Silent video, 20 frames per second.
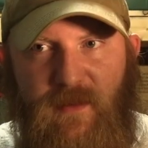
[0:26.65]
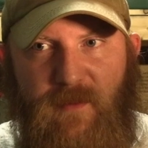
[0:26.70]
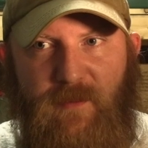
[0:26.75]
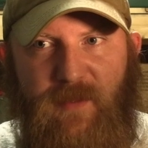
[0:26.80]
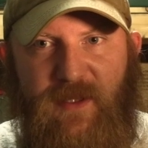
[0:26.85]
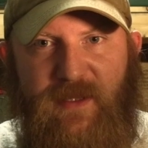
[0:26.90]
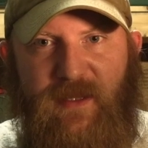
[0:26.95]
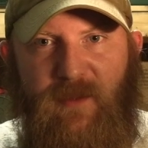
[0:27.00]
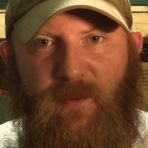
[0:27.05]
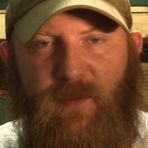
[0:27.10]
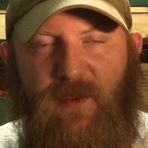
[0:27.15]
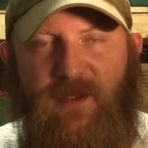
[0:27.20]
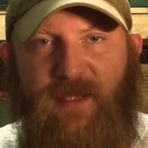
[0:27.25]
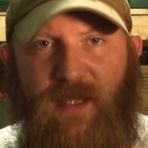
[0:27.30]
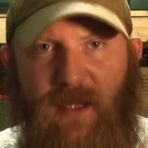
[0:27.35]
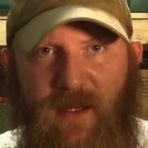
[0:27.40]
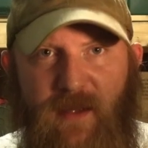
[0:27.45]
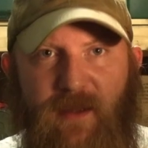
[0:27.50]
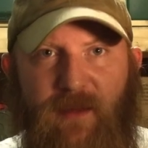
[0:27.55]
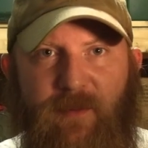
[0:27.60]
But there were
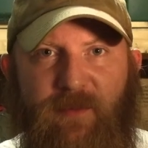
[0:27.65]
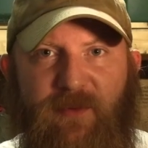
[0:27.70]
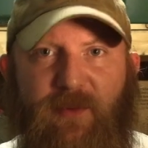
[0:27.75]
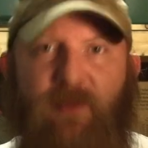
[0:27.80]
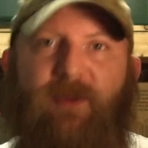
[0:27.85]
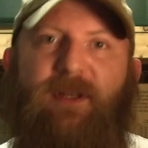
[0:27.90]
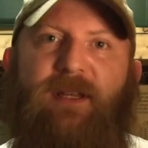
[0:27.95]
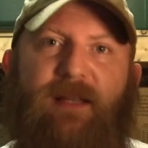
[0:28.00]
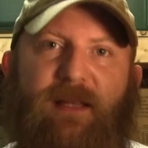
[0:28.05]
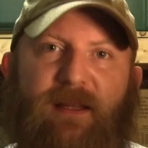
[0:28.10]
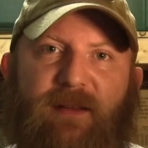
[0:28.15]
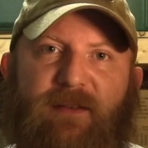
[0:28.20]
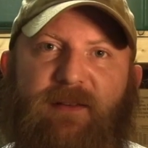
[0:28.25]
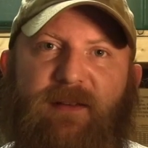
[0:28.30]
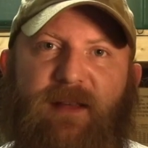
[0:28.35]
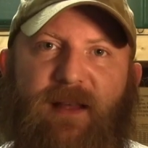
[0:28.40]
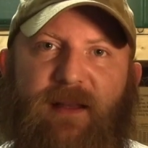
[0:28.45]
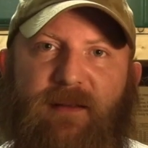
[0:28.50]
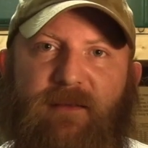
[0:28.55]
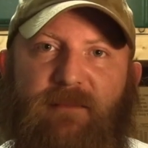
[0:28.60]
times when he
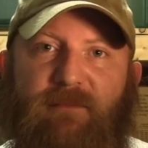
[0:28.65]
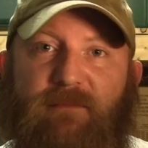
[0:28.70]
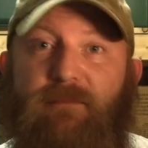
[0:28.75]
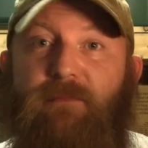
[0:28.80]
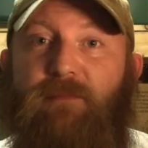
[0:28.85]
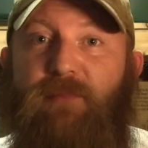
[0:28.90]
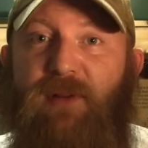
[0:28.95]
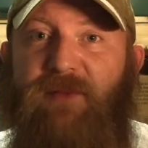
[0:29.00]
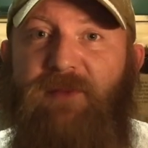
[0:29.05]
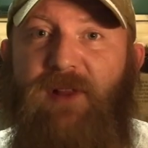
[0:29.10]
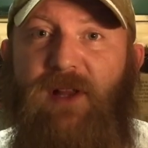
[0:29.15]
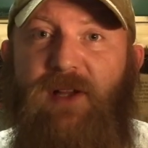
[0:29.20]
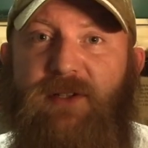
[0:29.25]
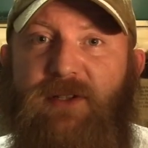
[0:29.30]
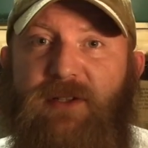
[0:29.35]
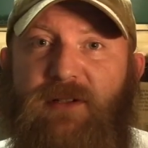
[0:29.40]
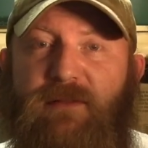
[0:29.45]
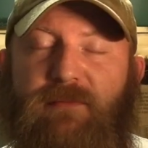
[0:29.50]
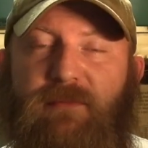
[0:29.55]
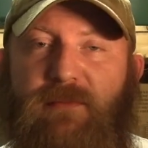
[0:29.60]
said
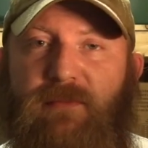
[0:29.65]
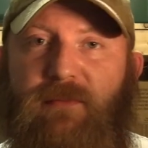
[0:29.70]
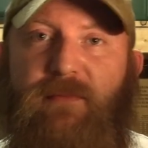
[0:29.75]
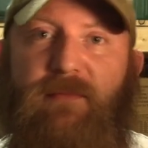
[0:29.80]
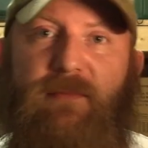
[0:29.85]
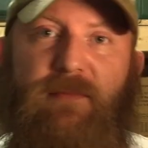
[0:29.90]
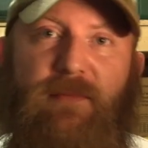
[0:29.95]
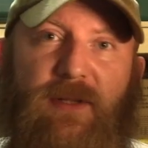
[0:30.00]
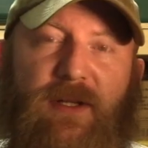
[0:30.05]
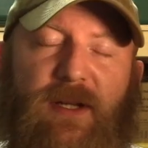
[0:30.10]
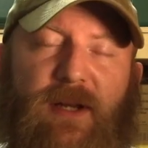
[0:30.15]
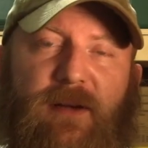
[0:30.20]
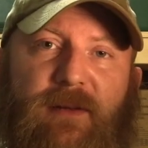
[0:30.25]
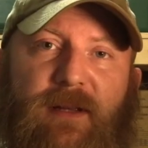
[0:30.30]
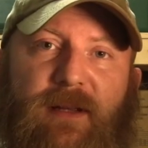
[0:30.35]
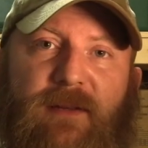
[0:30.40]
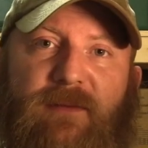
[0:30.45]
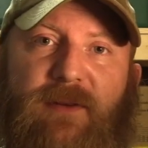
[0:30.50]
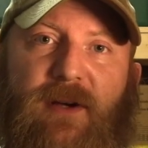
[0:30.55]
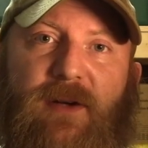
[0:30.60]
privilege, you know,
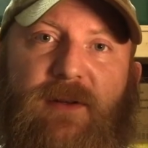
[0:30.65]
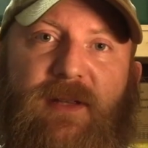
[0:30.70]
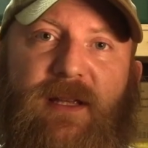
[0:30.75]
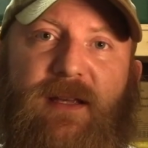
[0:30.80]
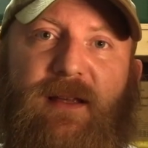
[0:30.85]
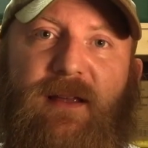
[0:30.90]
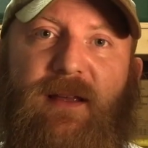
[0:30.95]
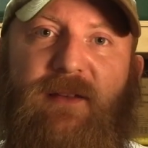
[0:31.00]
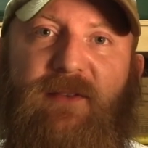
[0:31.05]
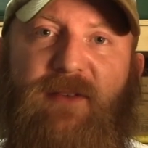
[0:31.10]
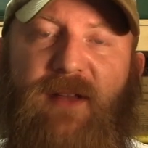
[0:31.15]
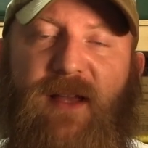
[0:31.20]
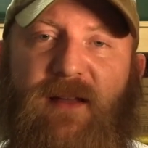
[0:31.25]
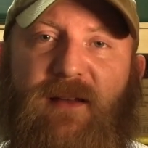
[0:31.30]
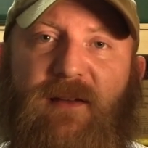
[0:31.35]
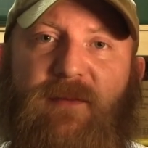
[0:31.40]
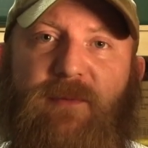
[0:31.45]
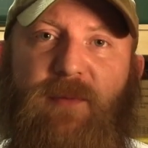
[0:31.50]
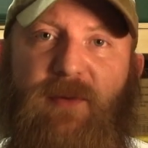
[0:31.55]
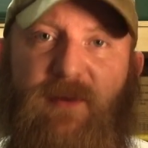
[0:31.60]
invoking
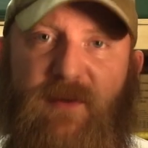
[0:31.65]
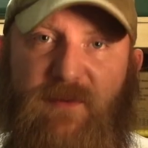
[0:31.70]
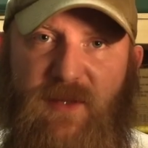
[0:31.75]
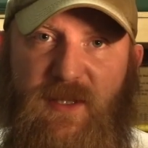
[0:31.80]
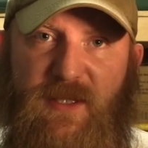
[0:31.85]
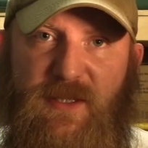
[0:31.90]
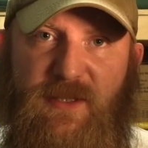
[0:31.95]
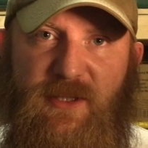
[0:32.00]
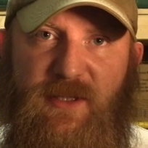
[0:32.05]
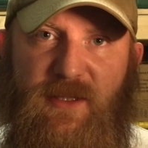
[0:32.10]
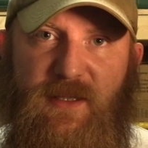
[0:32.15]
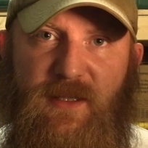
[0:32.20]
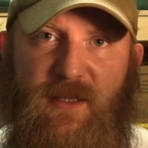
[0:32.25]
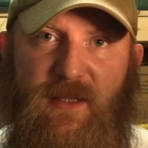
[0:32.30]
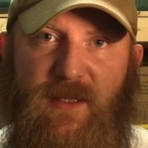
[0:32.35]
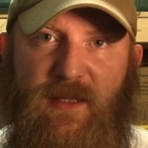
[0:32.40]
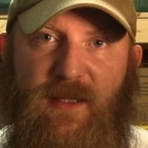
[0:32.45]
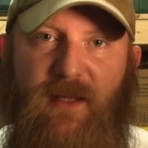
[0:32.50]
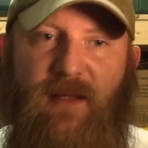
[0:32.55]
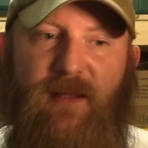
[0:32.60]
executive privilege,
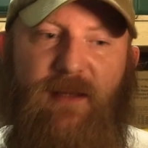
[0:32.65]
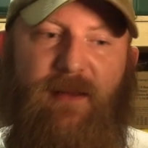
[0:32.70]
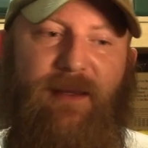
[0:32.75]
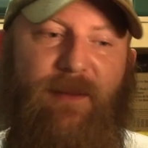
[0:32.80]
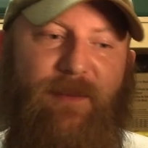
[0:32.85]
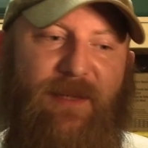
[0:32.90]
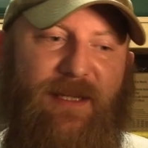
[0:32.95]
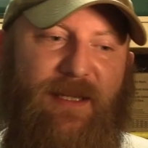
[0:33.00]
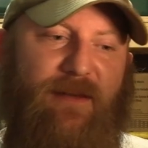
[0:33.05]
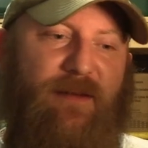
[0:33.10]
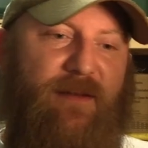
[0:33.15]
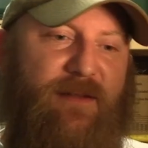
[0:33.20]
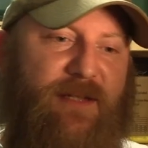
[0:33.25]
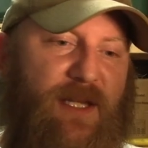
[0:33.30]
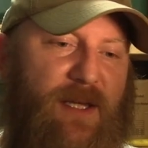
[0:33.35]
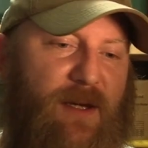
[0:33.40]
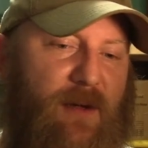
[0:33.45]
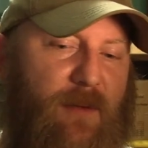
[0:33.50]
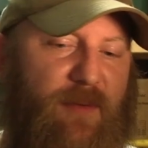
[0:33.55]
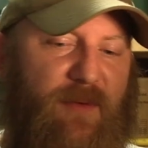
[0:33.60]
limiting the
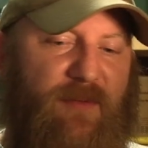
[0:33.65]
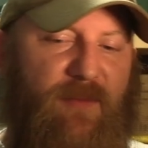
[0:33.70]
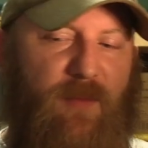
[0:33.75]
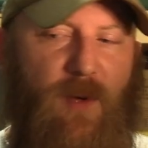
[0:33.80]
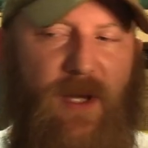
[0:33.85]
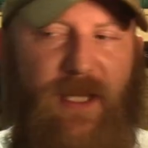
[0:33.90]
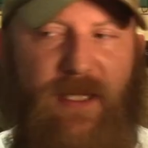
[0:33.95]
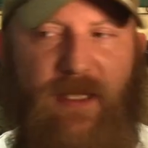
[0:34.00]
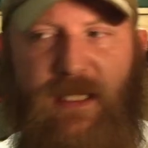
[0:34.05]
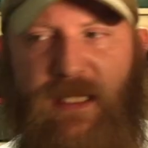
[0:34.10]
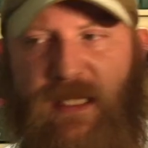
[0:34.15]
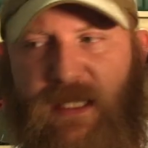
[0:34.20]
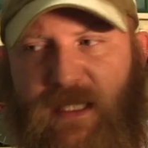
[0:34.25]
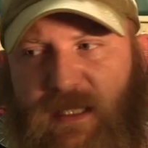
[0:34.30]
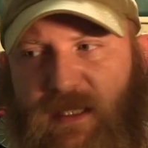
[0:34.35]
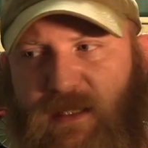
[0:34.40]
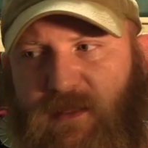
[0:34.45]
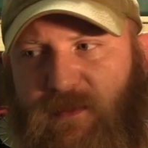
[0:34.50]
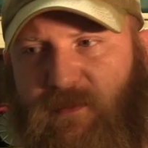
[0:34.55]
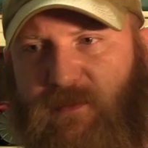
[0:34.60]
scope of what
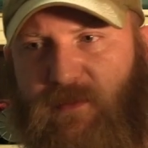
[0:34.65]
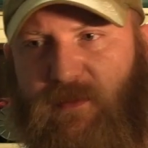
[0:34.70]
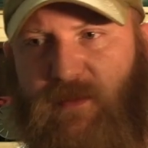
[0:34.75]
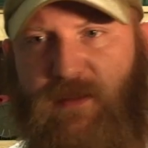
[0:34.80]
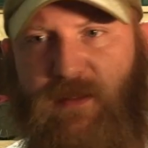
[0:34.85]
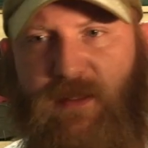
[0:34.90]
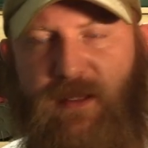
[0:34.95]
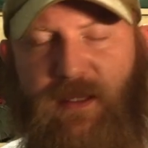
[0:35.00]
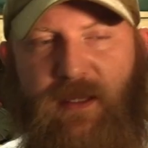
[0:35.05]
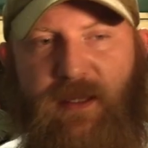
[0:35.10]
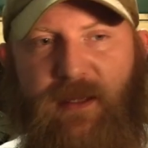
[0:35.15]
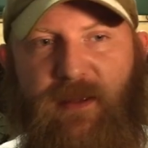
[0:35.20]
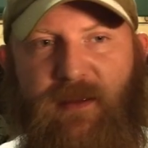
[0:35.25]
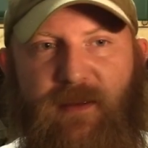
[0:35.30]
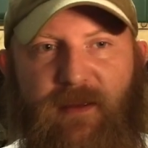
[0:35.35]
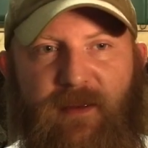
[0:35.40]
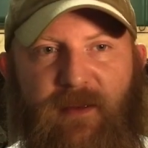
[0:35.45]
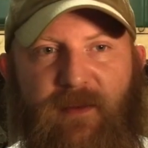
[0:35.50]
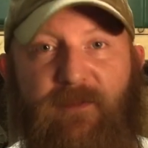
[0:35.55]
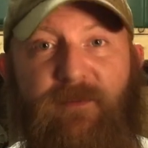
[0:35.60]
he
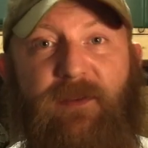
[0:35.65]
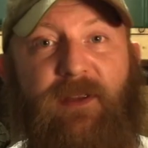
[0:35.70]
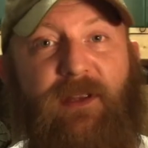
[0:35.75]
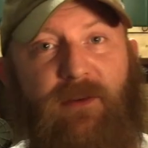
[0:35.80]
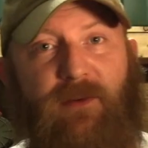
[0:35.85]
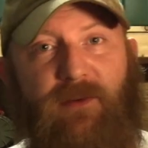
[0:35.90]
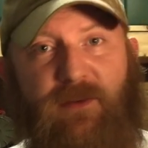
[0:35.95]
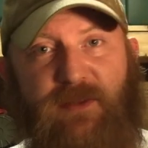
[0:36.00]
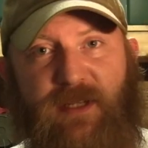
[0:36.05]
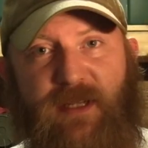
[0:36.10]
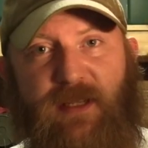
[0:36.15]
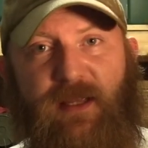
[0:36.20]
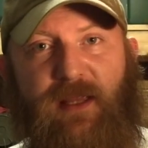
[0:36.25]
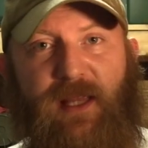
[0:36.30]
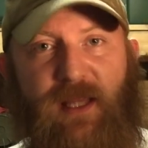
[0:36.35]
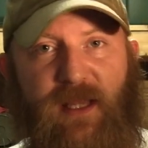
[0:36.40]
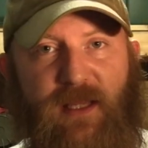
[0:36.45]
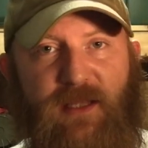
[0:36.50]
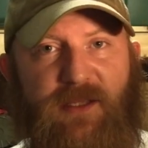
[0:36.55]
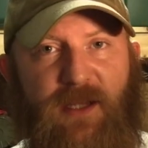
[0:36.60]
feels
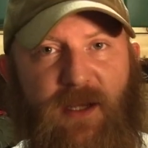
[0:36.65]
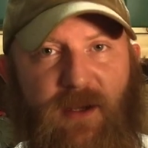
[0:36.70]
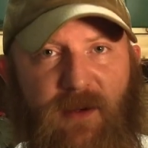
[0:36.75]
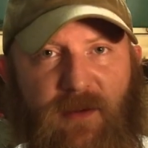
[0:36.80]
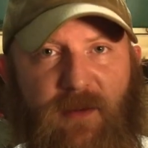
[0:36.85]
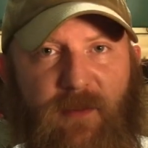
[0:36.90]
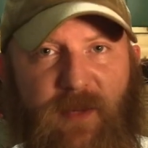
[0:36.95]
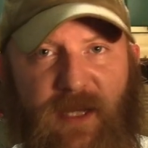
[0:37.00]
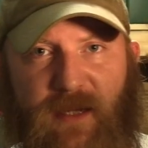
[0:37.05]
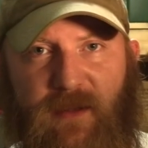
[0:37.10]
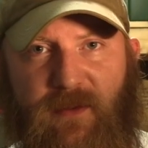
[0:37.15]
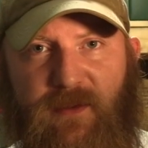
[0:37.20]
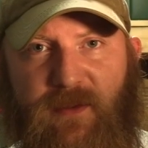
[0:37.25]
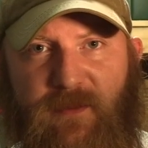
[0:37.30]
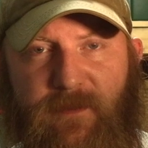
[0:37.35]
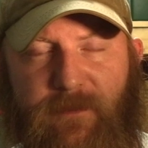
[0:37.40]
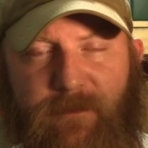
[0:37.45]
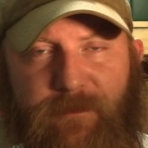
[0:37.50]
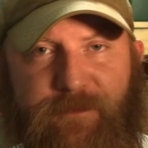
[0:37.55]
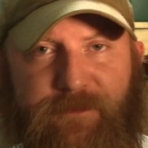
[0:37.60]
he can talk about.